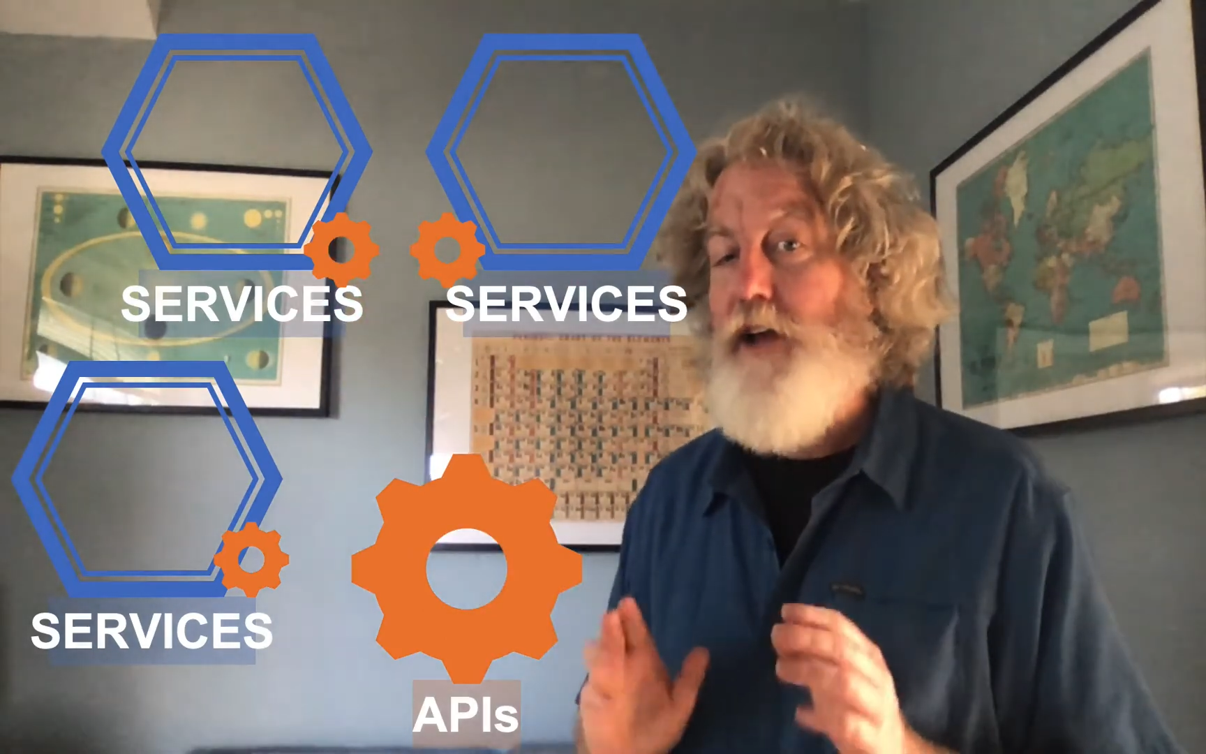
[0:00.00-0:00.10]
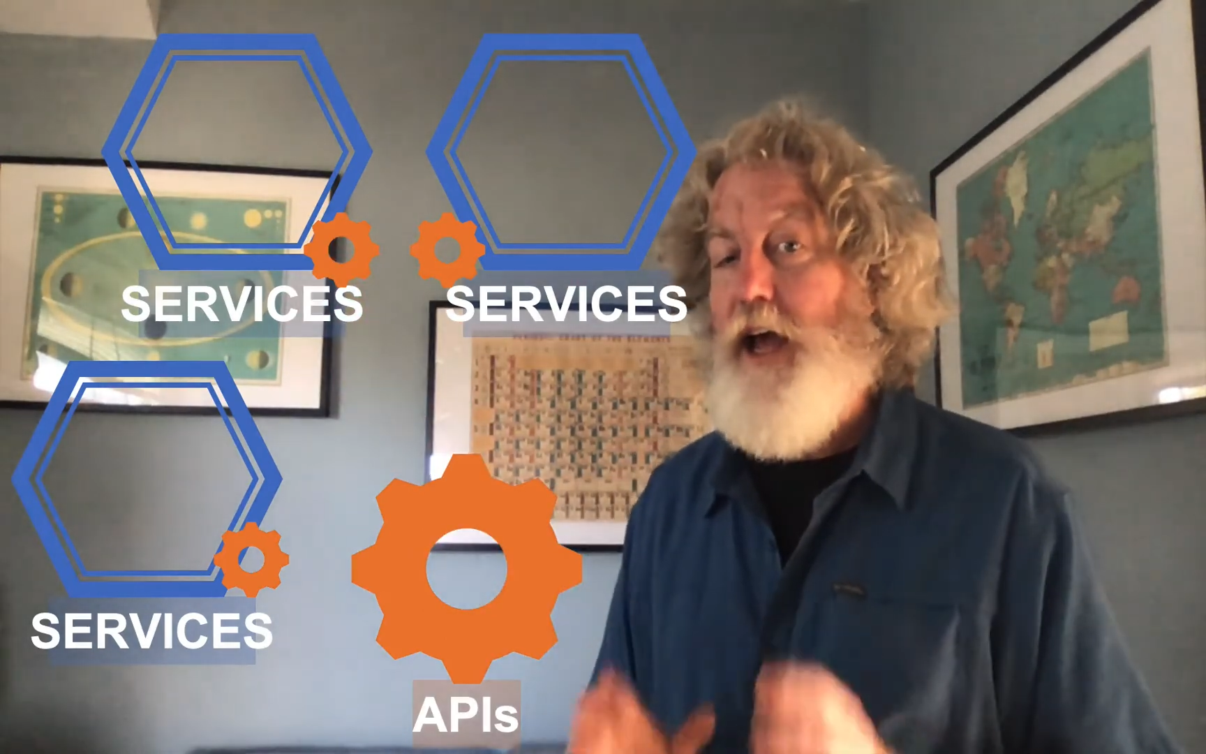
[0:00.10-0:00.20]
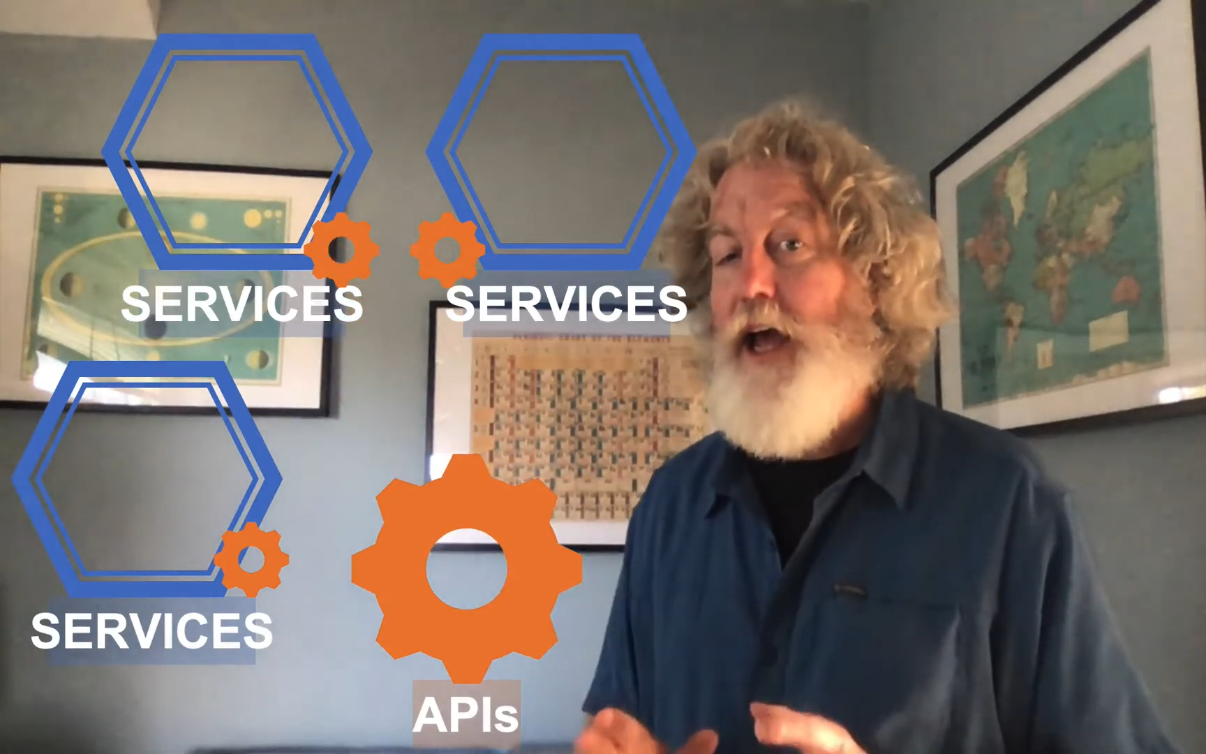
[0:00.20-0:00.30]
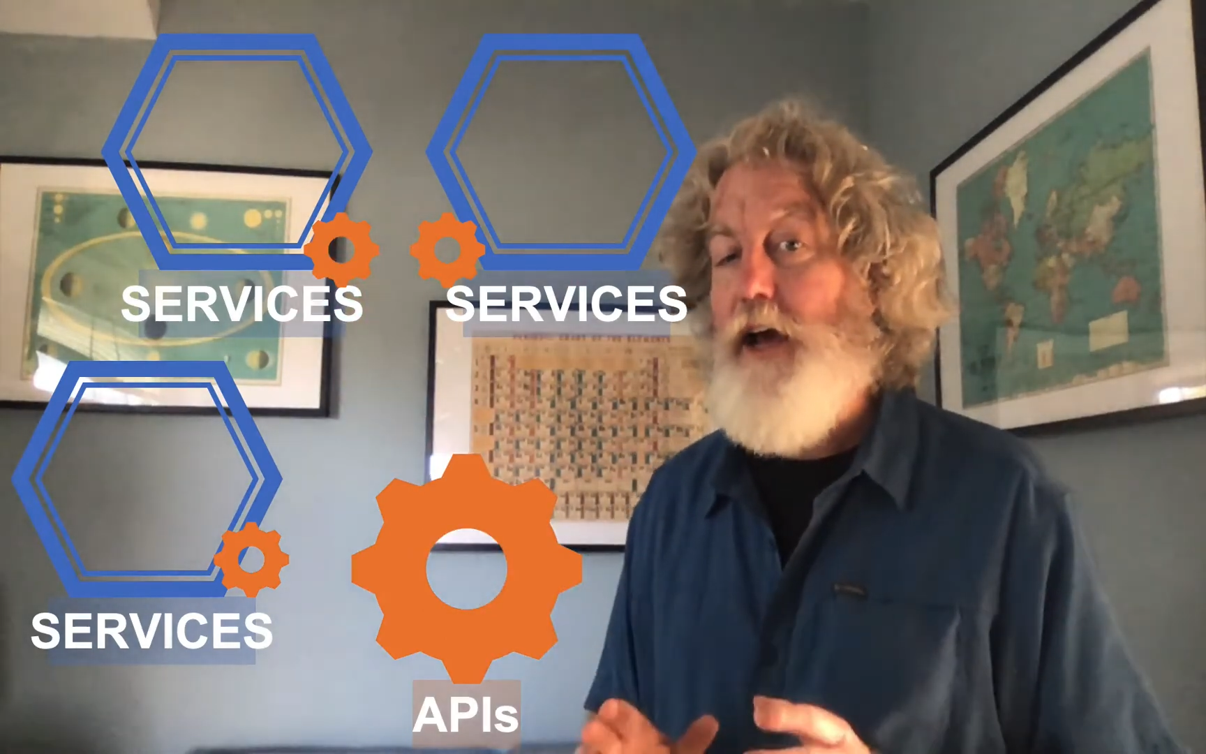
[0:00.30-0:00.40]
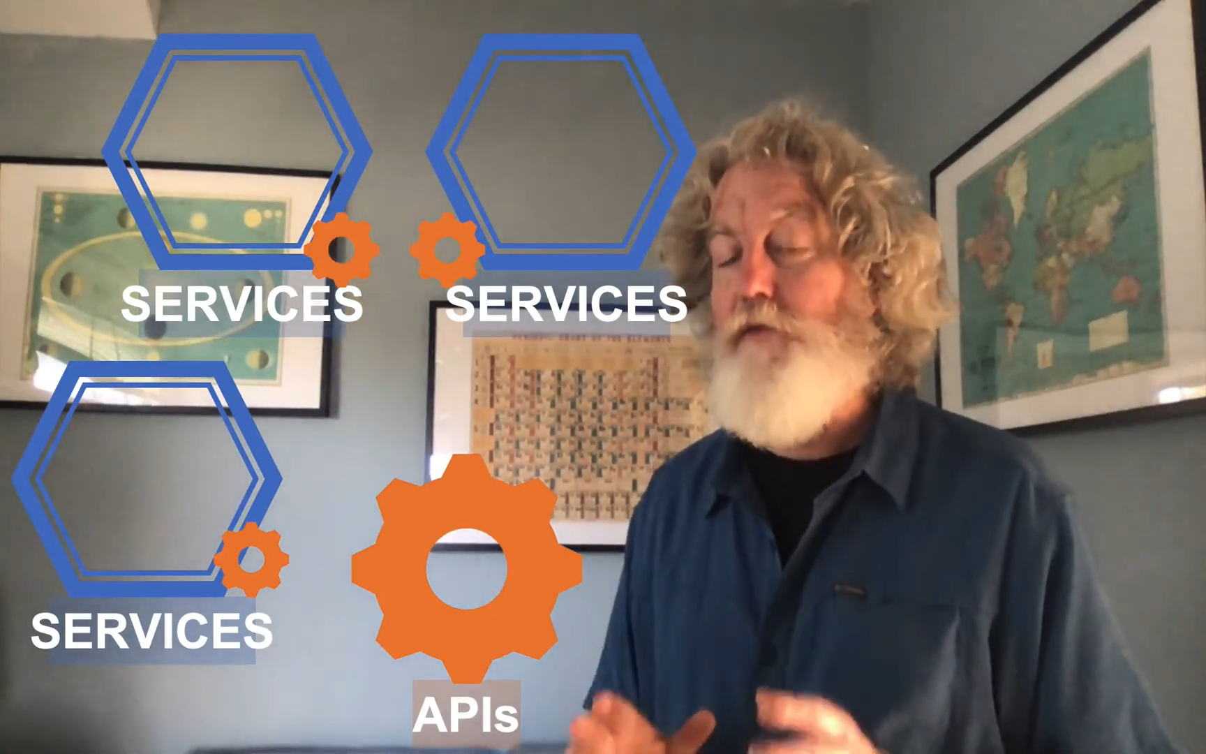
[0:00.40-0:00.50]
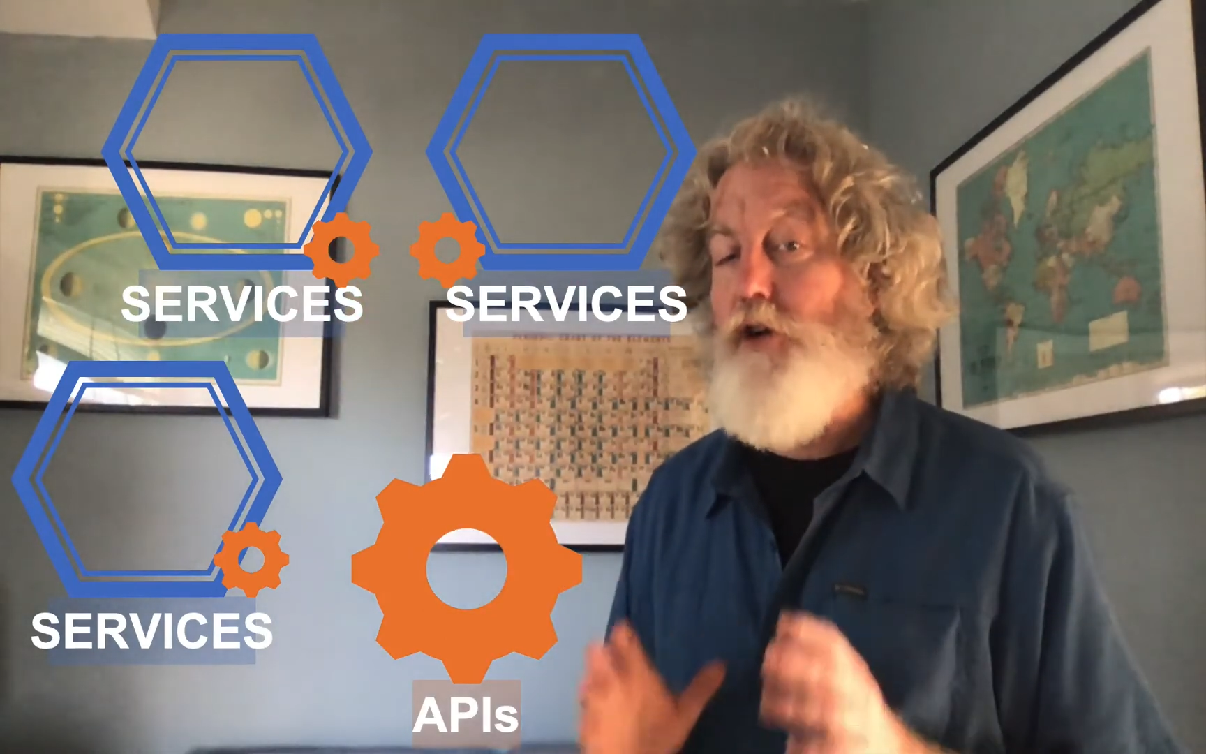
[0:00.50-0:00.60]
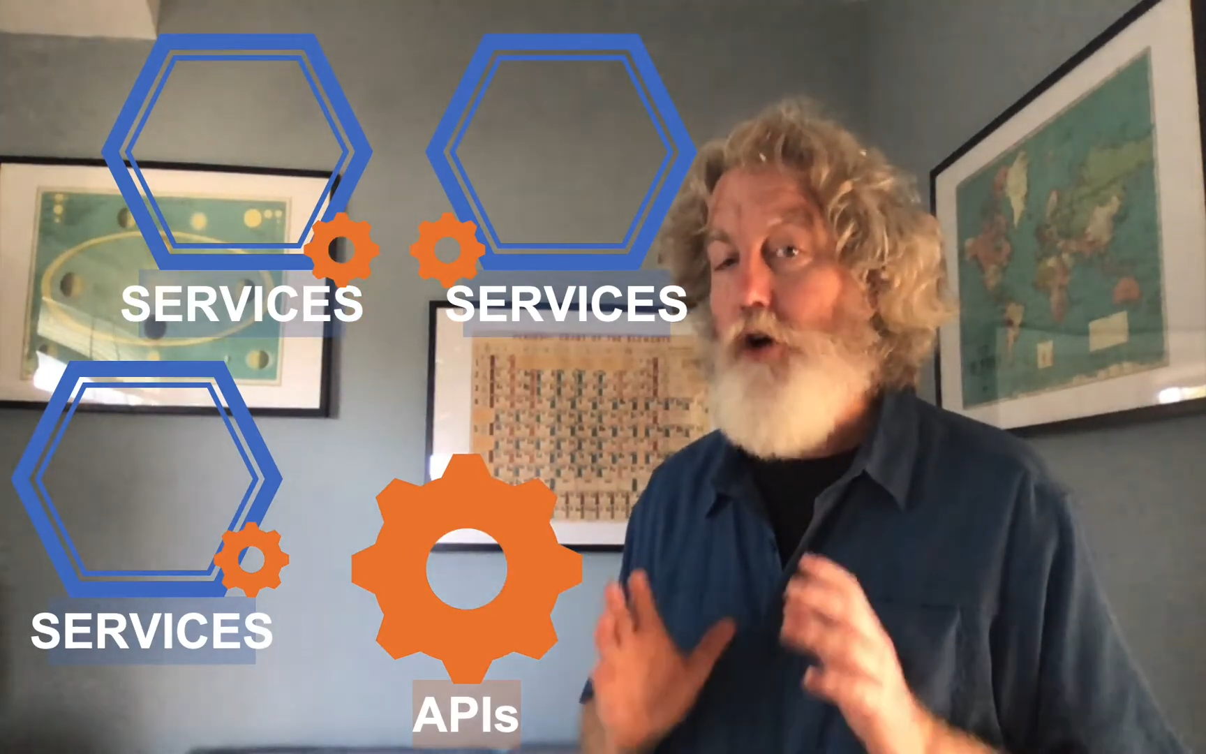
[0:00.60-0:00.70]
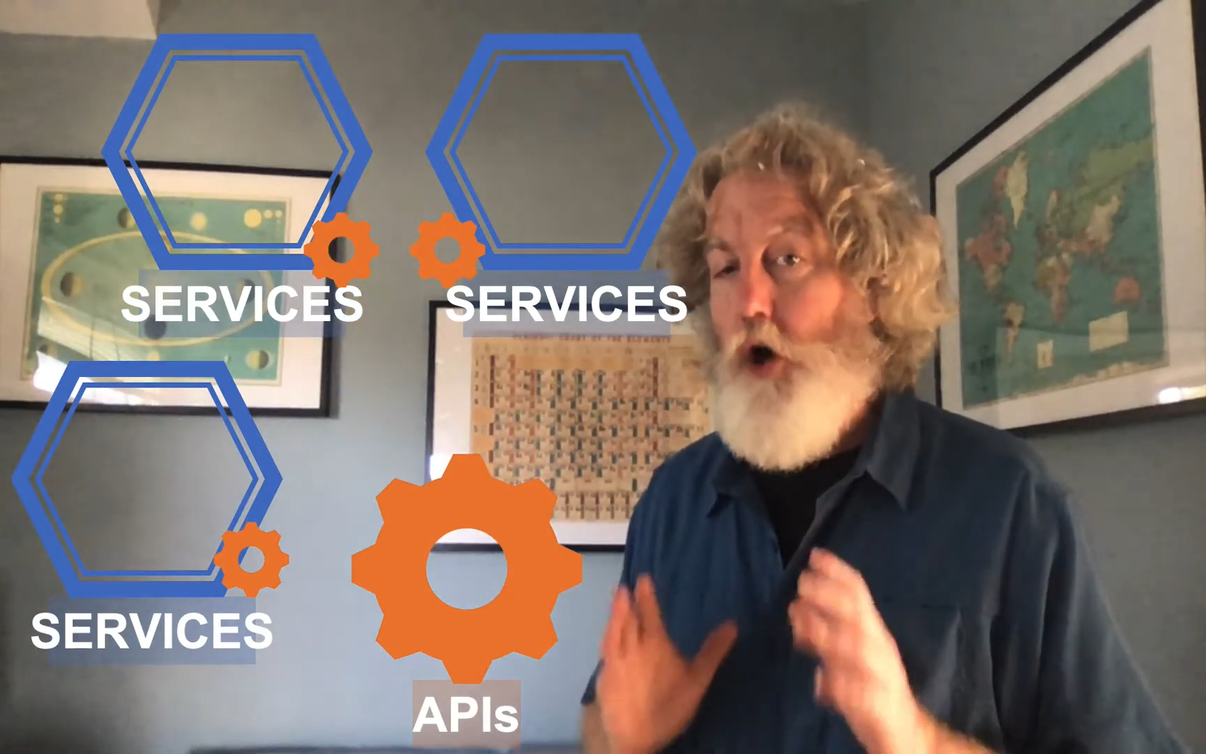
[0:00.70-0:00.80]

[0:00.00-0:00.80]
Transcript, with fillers: to have their